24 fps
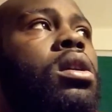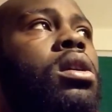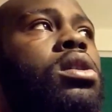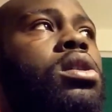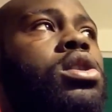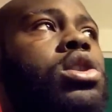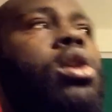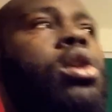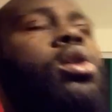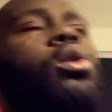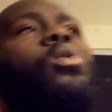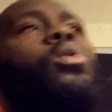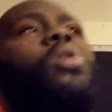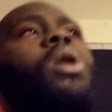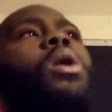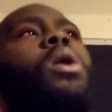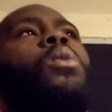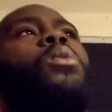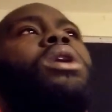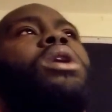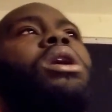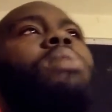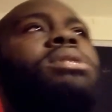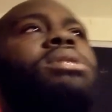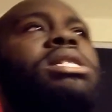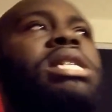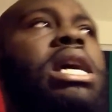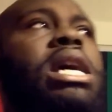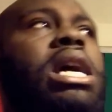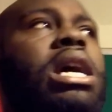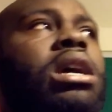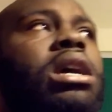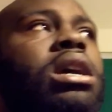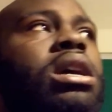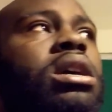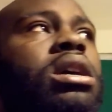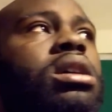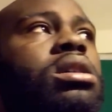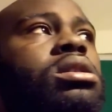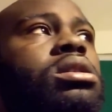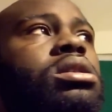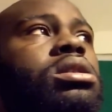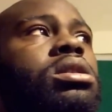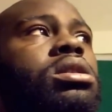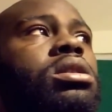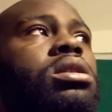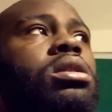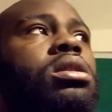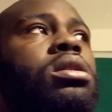So what I'm saying is,